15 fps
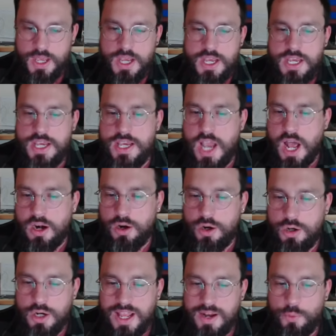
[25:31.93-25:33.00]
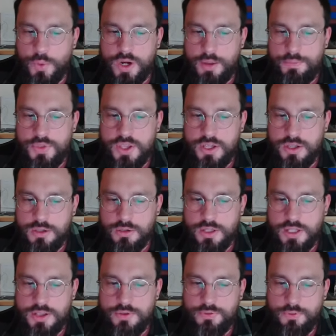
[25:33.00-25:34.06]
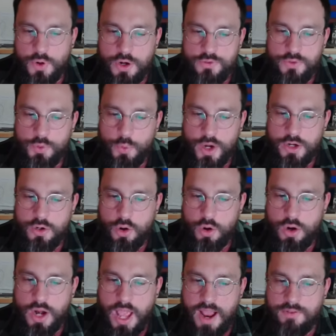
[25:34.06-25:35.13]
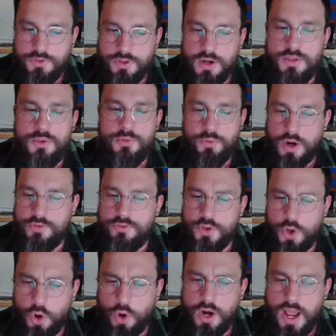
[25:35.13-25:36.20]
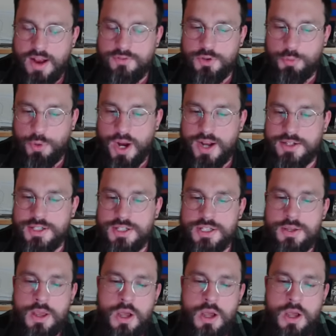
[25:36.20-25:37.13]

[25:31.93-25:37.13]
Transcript: He got hurt and went up the hill in the front of the cart after practice.